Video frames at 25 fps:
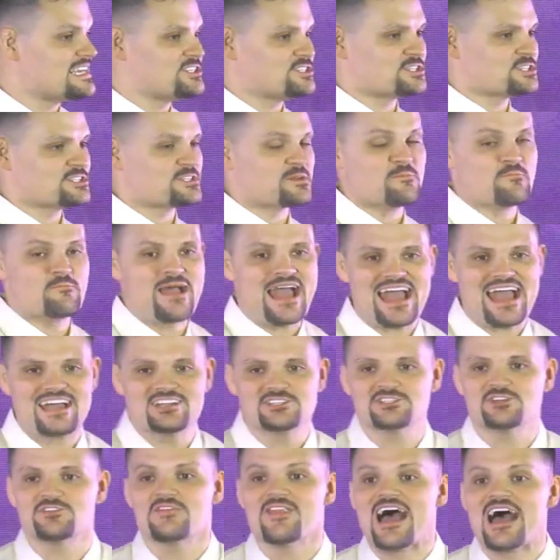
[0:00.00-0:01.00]
says,
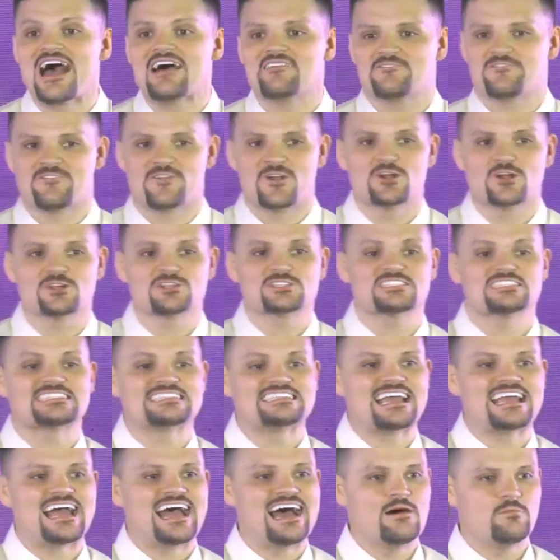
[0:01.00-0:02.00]
imagine that first
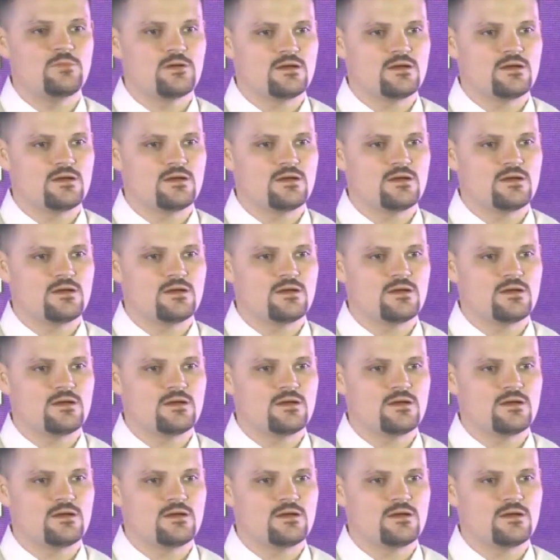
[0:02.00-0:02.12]
step.